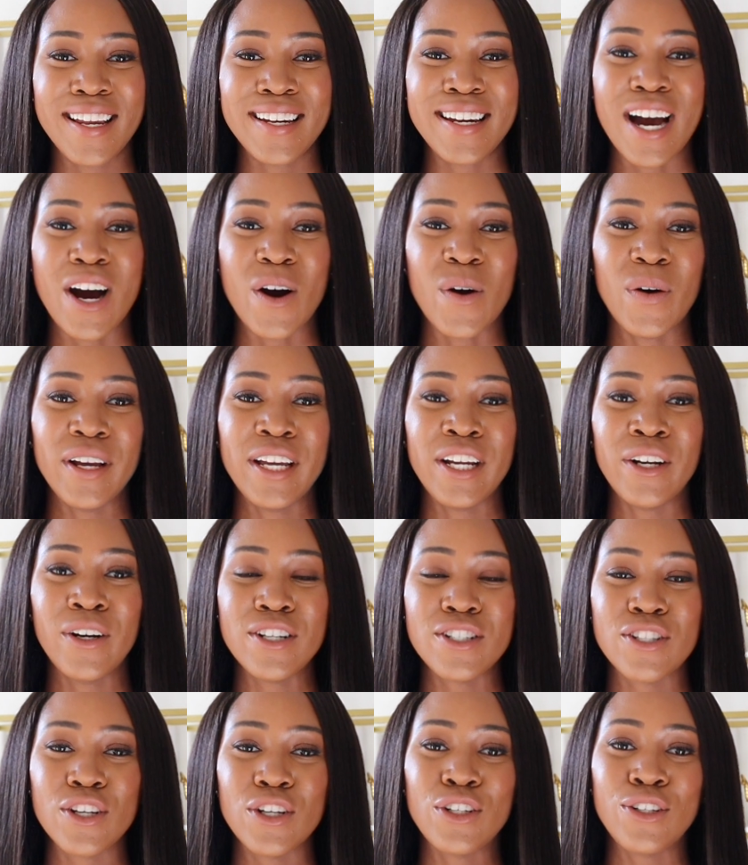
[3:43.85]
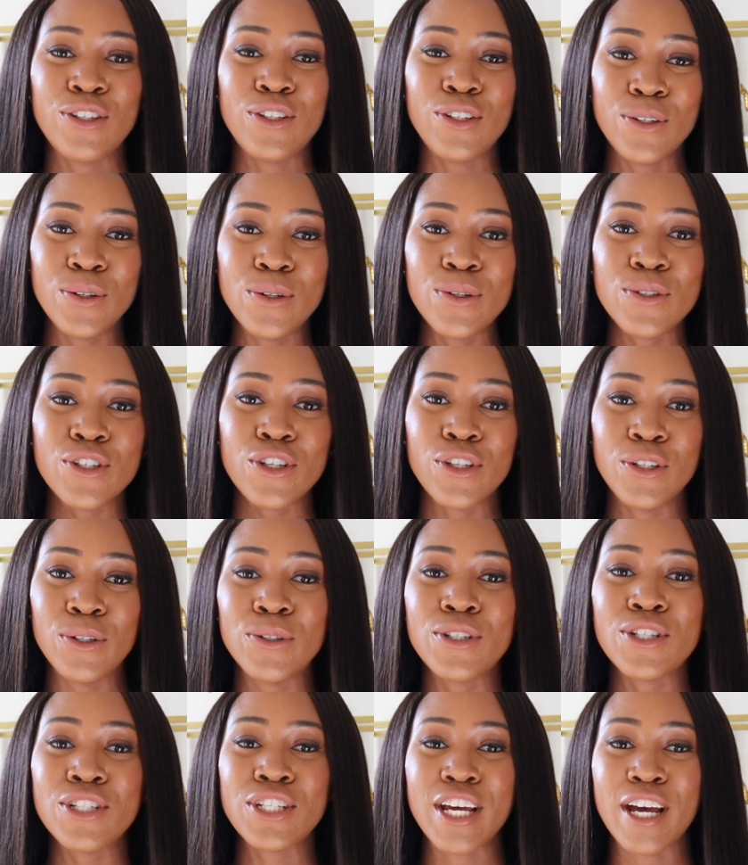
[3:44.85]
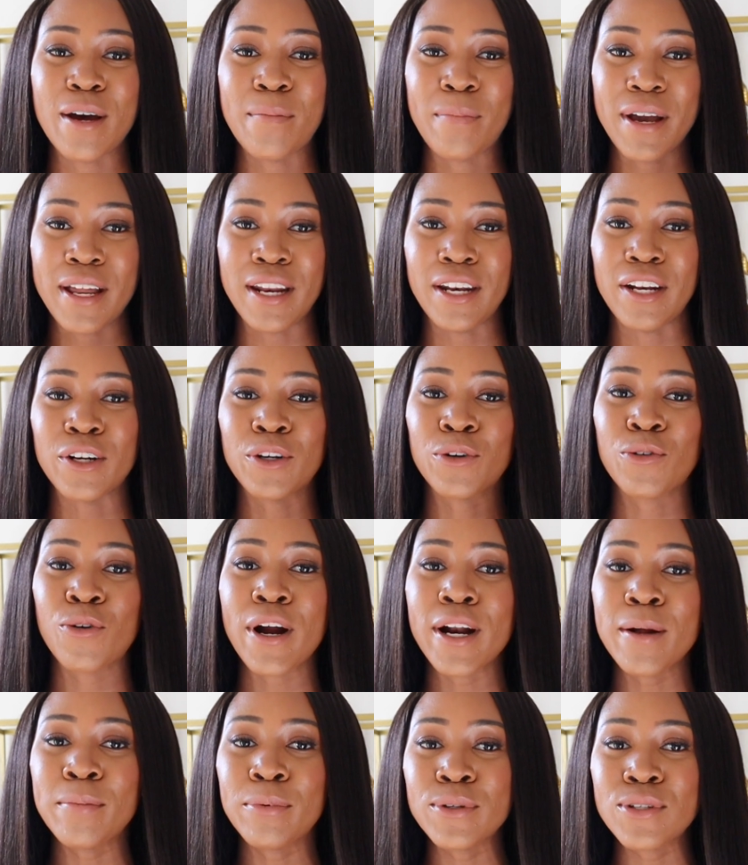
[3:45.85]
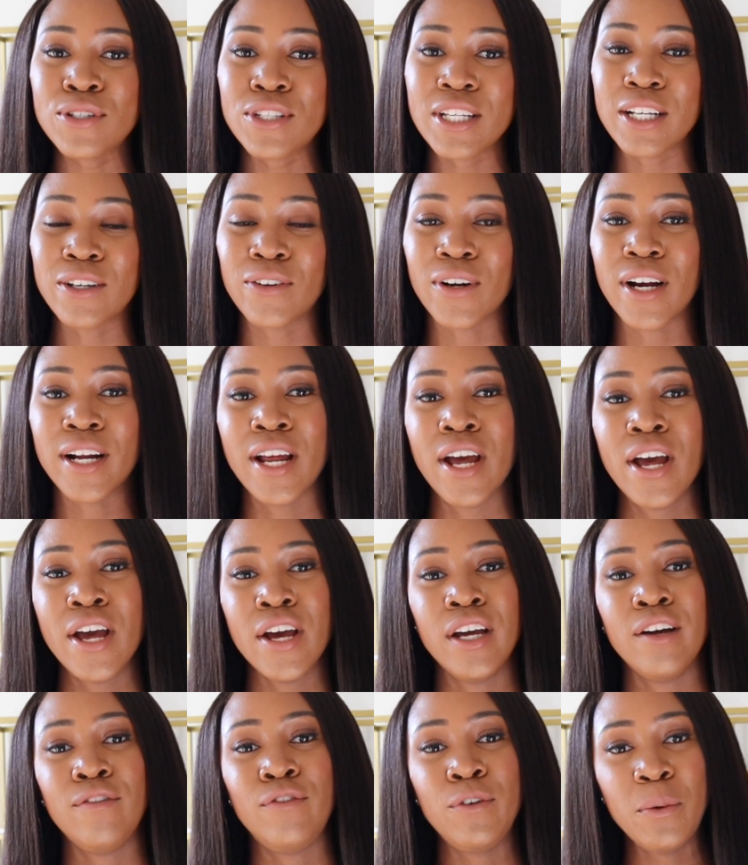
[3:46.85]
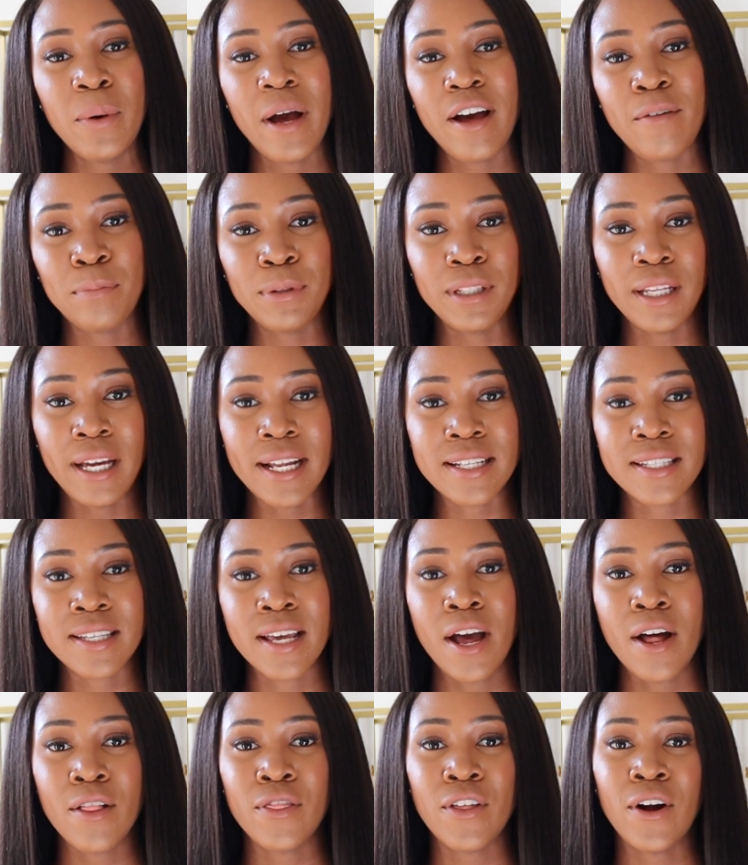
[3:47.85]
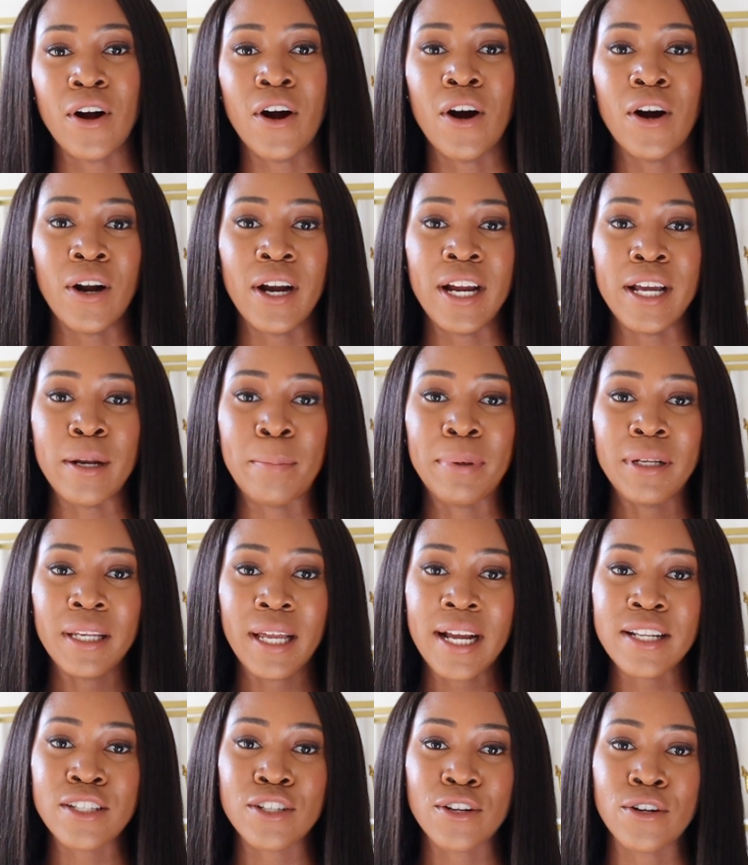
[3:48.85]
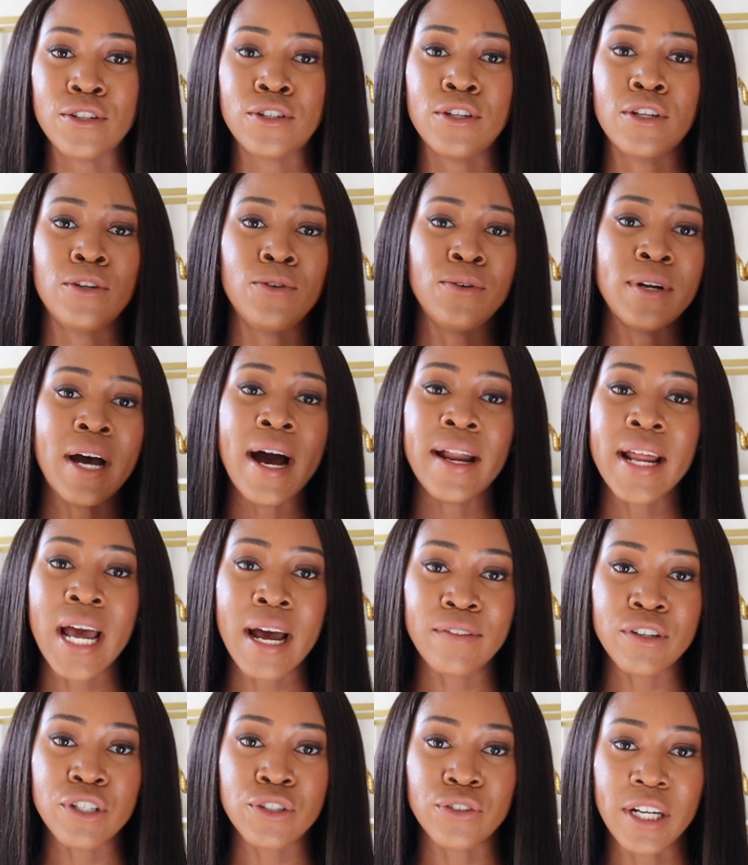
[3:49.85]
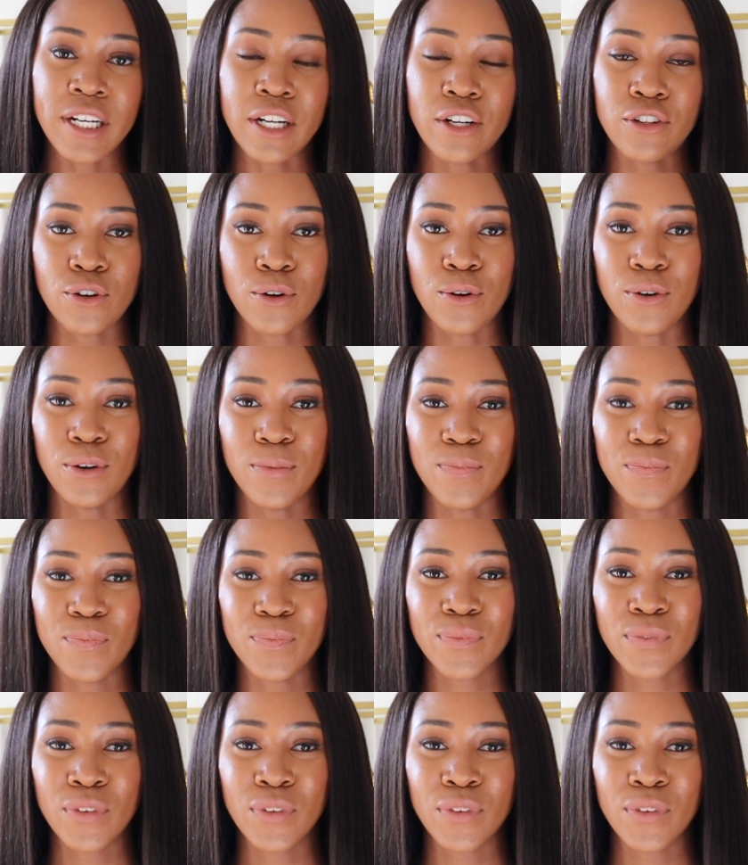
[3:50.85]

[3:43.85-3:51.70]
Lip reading: Now, here is a huge tip and an incredible secret if you have plants that are in planters that do not have a drainage hole.